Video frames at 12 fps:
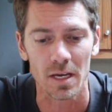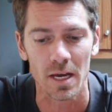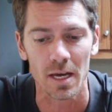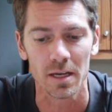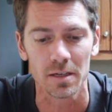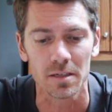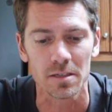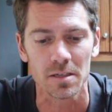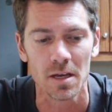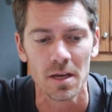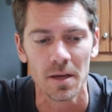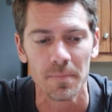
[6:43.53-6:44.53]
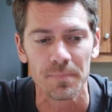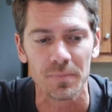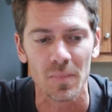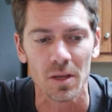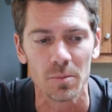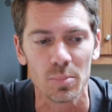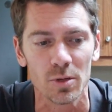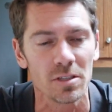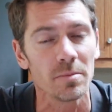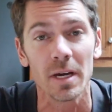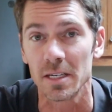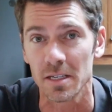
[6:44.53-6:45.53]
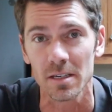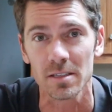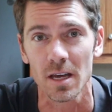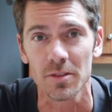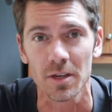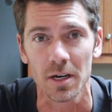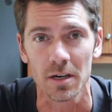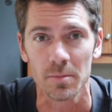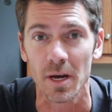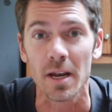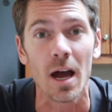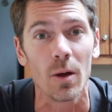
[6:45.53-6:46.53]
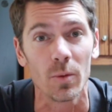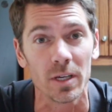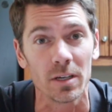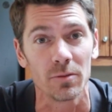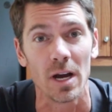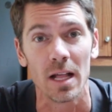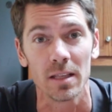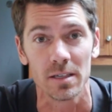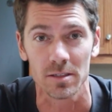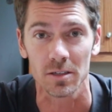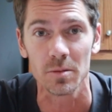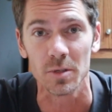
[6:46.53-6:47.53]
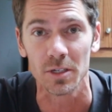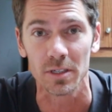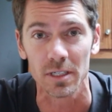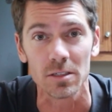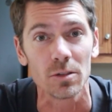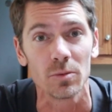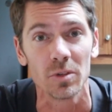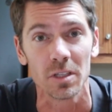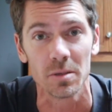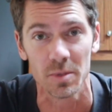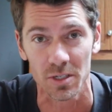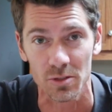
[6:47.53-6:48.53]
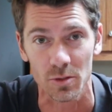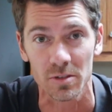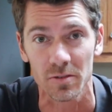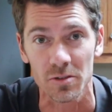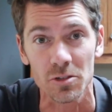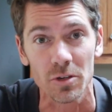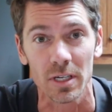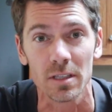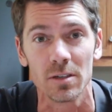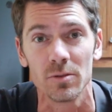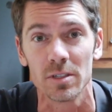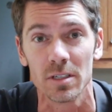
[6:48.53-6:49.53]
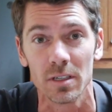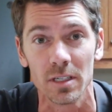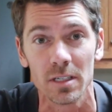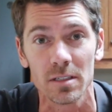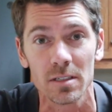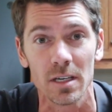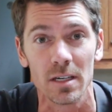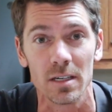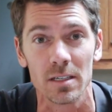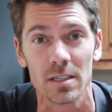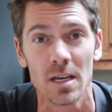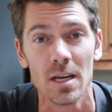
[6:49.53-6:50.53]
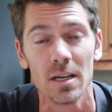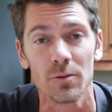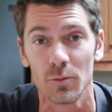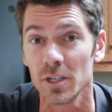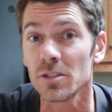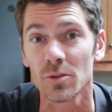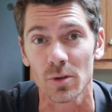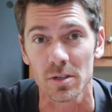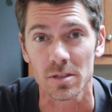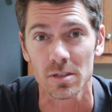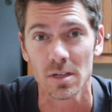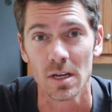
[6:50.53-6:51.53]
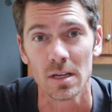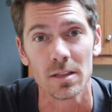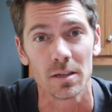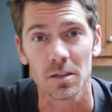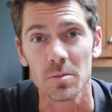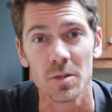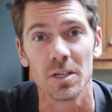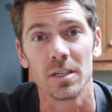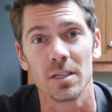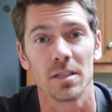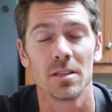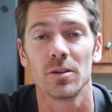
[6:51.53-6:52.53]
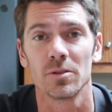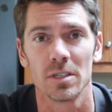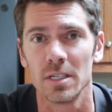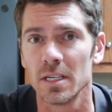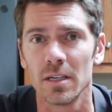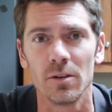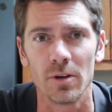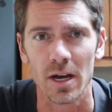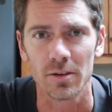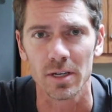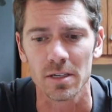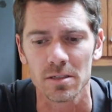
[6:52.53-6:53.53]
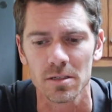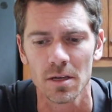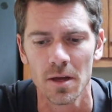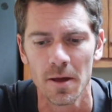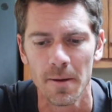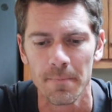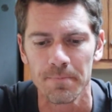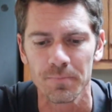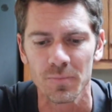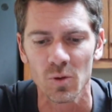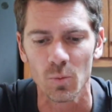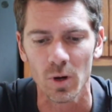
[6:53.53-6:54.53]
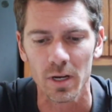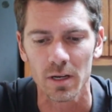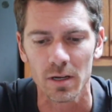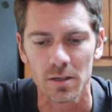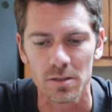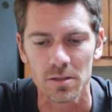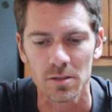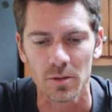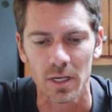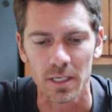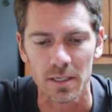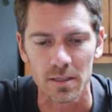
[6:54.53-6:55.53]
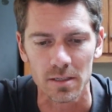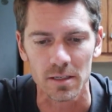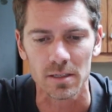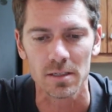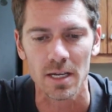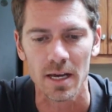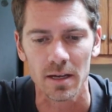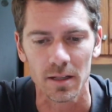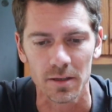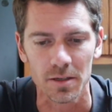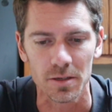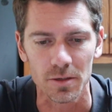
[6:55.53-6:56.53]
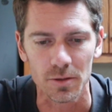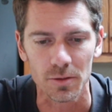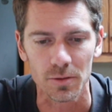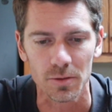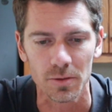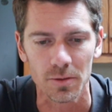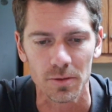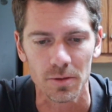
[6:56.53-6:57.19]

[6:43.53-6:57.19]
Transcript: and put some ideas out there about how we can rally as a community to really be a source of strength and resilience and resource the community and those in need around us. What else do I need to tell you?